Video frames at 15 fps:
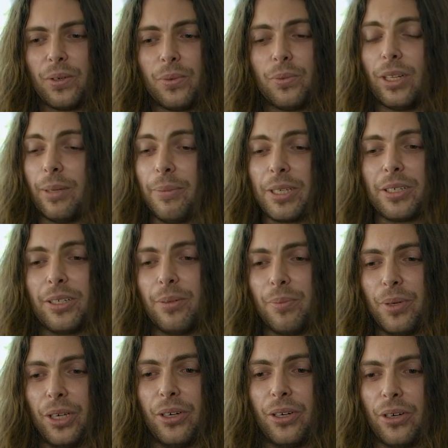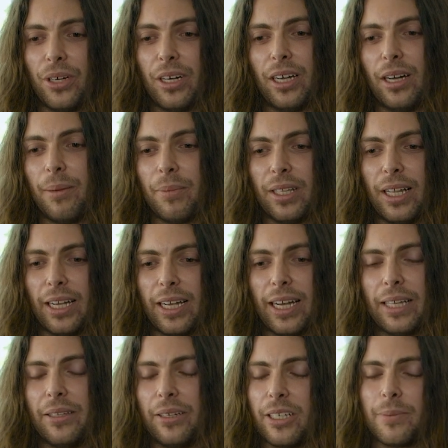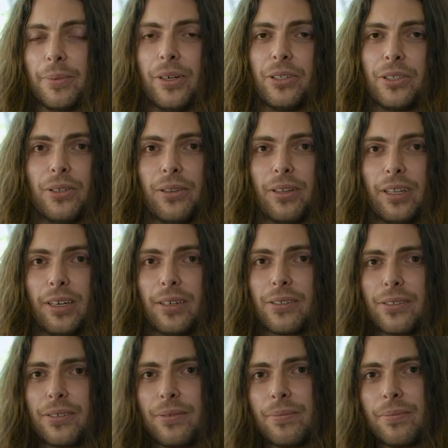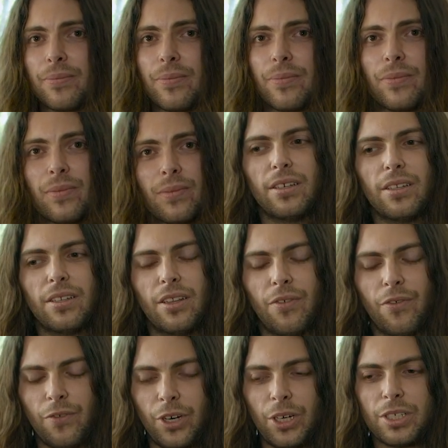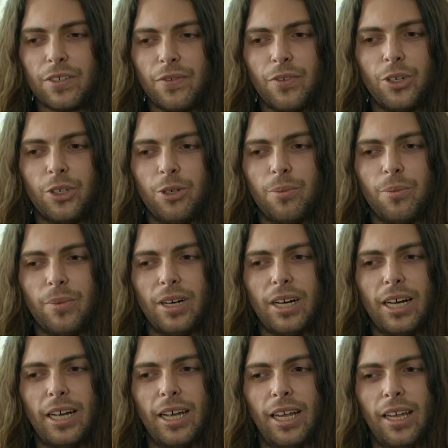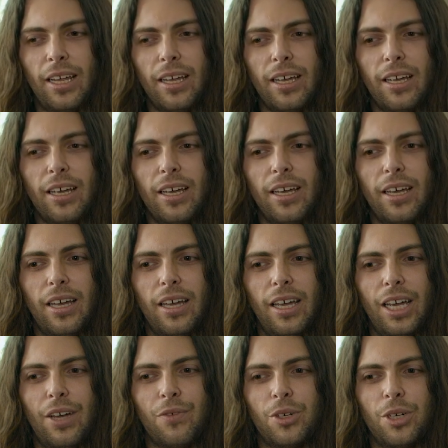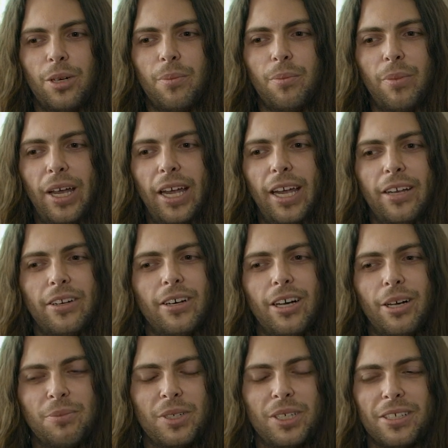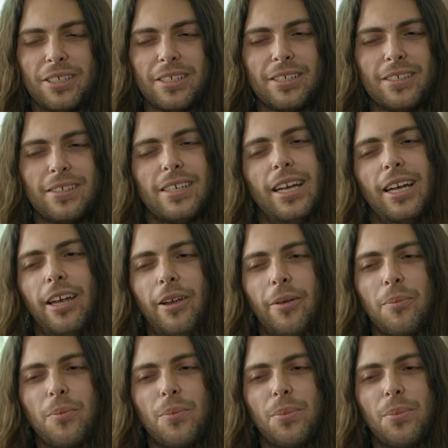really miss it. But I'm glad I had the experience nonetheless. The first film I ever made, I'm gonna say